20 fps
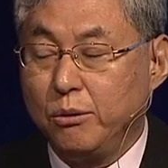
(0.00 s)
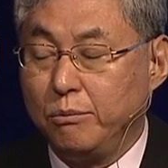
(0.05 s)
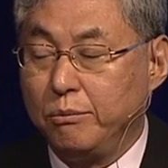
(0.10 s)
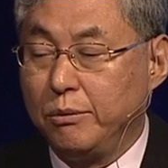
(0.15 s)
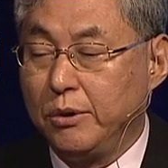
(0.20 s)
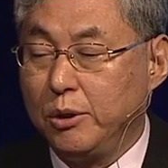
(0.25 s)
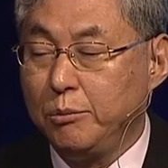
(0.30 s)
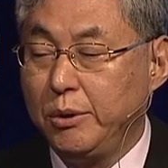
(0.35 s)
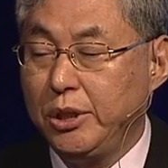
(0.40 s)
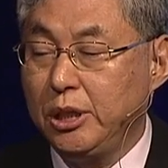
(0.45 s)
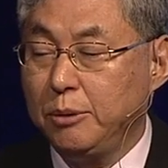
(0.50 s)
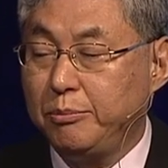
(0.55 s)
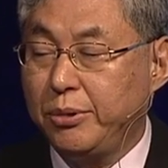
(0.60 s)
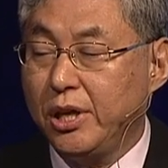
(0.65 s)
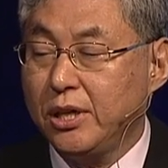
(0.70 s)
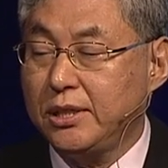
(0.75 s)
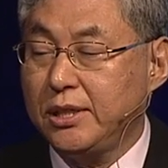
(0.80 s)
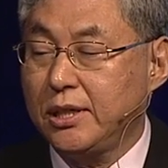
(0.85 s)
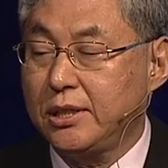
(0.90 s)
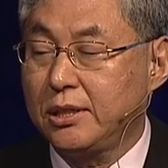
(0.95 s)
will
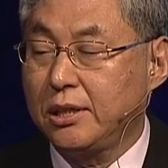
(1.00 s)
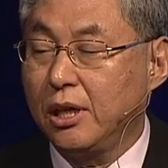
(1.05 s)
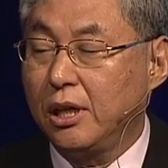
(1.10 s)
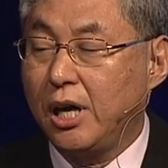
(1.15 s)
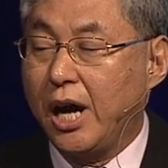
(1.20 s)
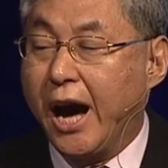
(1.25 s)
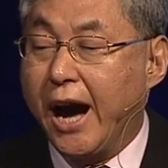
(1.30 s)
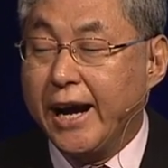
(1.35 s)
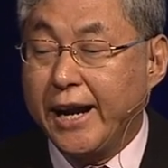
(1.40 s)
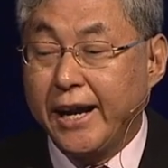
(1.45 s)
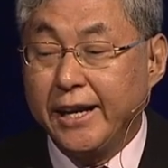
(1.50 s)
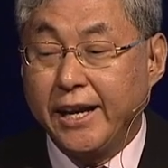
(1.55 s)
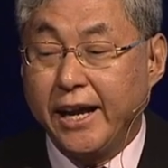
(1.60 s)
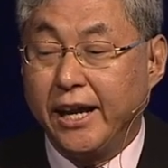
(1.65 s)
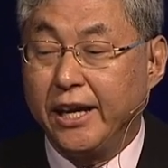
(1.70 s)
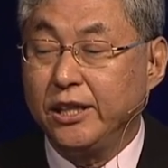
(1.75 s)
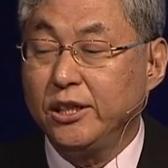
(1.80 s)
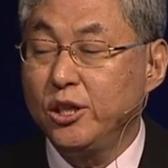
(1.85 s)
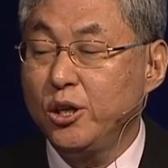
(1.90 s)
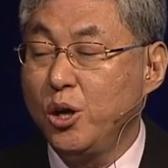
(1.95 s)
process the
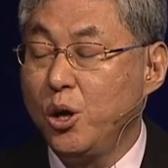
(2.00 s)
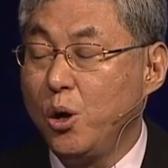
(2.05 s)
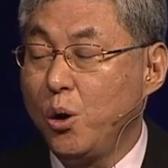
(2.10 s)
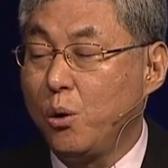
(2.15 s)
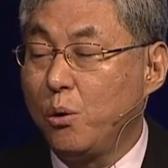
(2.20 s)
RNN,